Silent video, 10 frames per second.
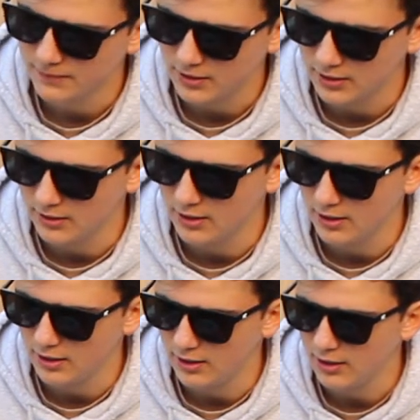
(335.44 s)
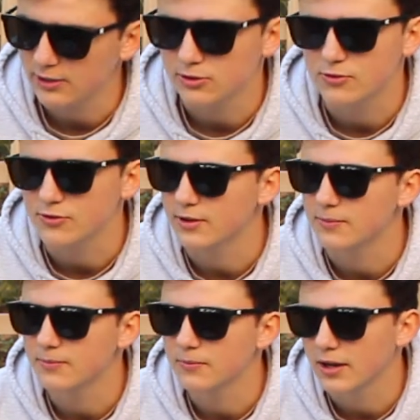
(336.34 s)
And I use it
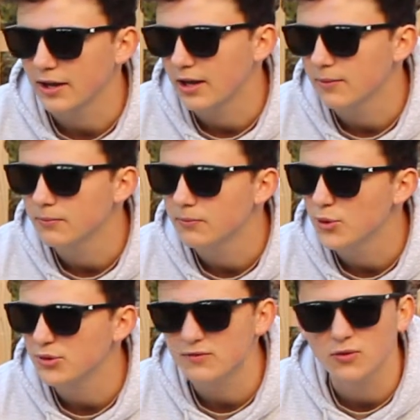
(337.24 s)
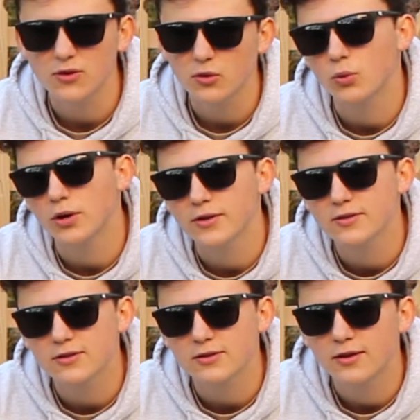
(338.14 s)
again mostly for in the
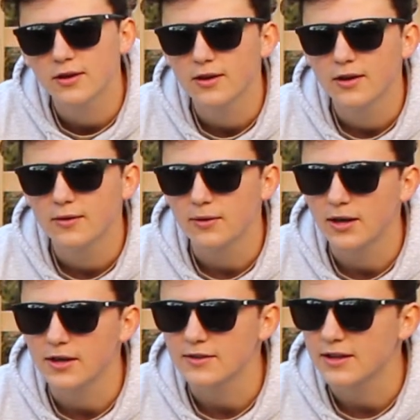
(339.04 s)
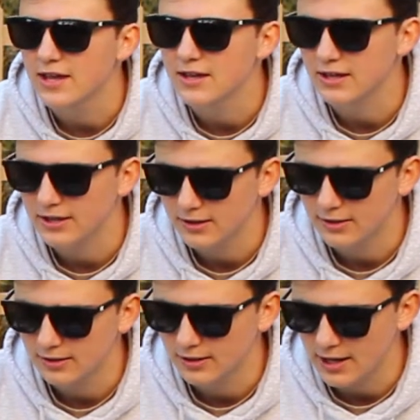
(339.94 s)
woods because I can't get
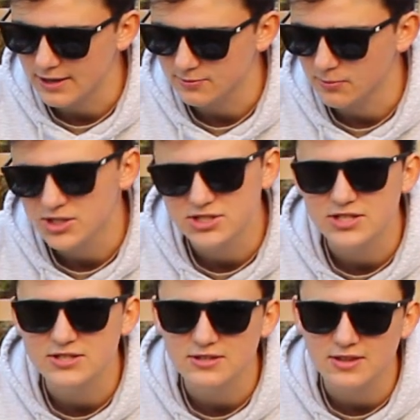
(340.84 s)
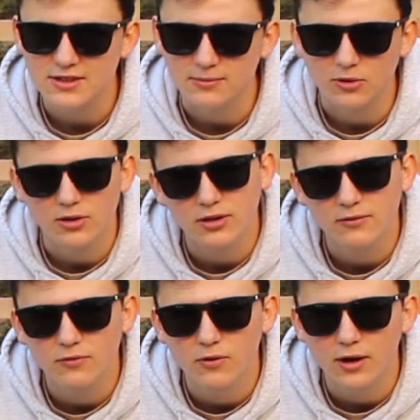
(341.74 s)
as much distance as I'm
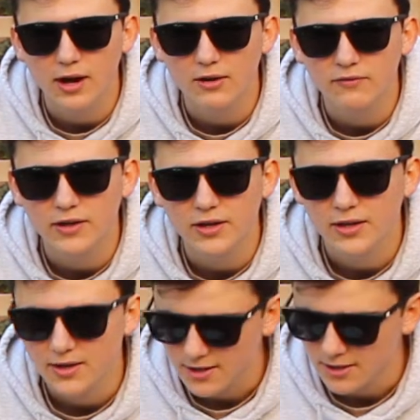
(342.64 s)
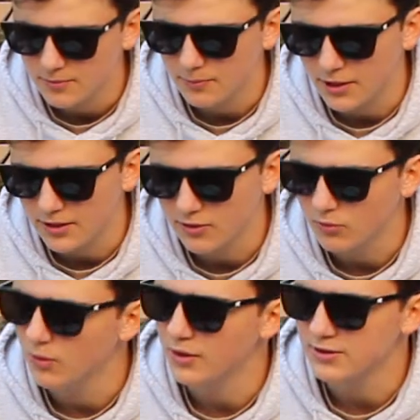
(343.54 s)
looking for out of it. But in the
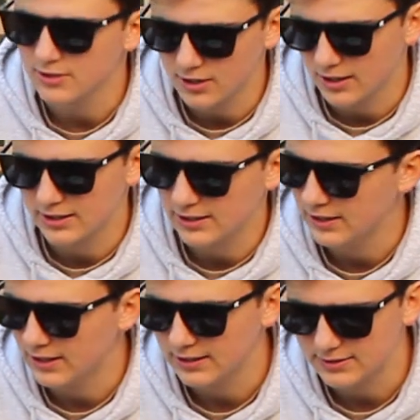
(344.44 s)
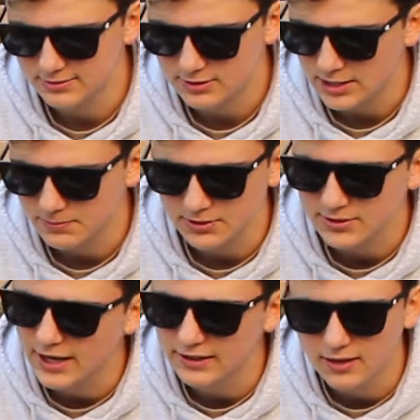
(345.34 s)
woods, you know, I can hit any type of
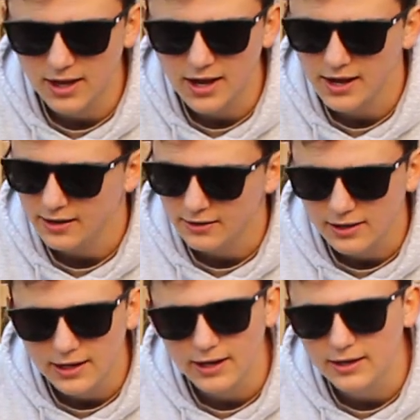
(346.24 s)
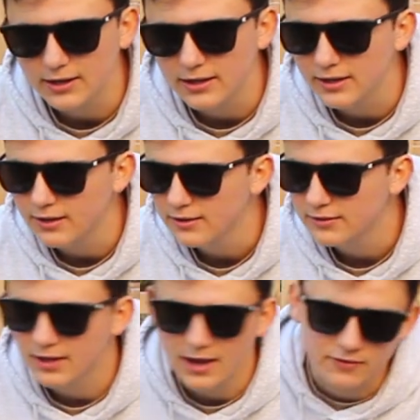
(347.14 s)
tight line, any
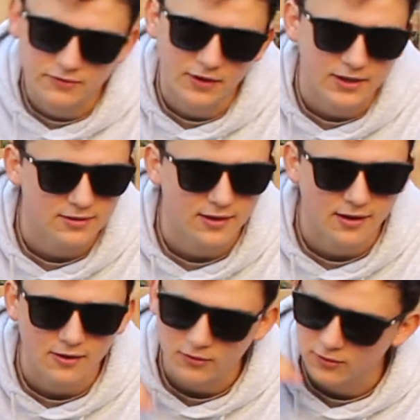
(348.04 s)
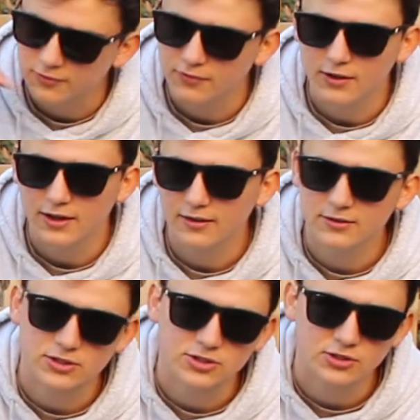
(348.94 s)
to have it flex out or
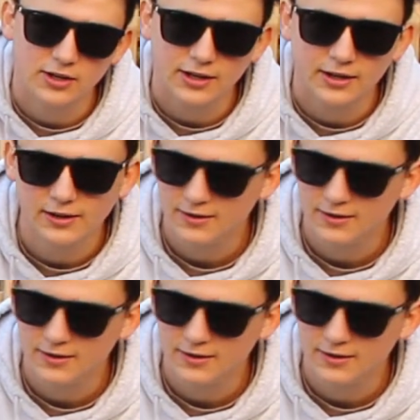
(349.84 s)
flat to straight.